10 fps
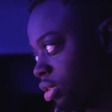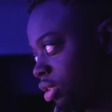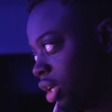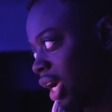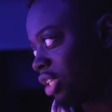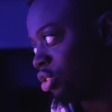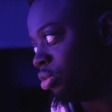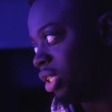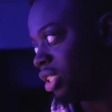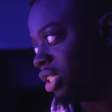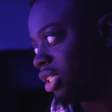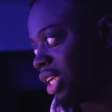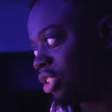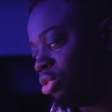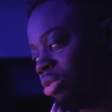But that's too easy.
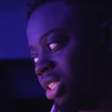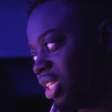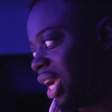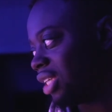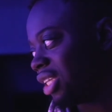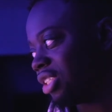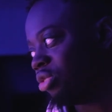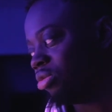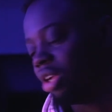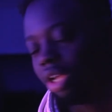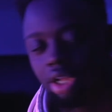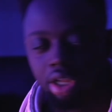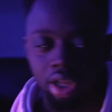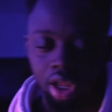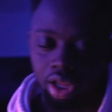That's too easy, guys. That's too.
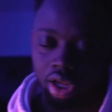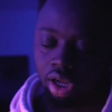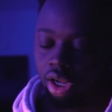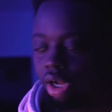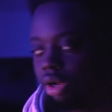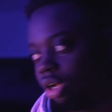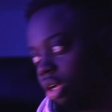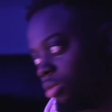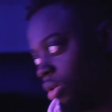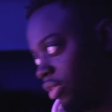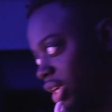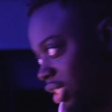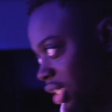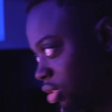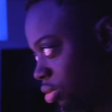Ugh, Warriors.
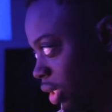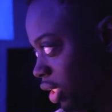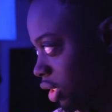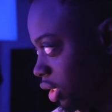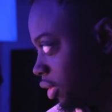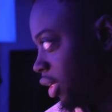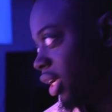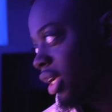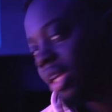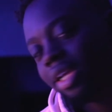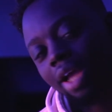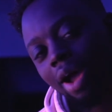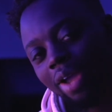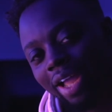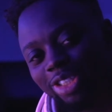That's too easy.
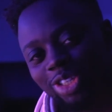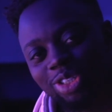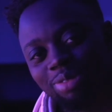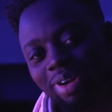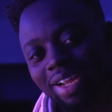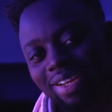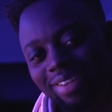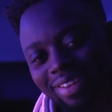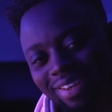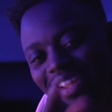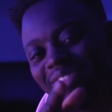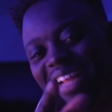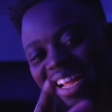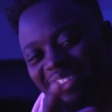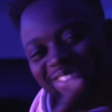I'll catch you later. Love
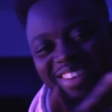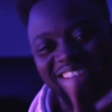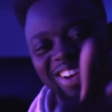life.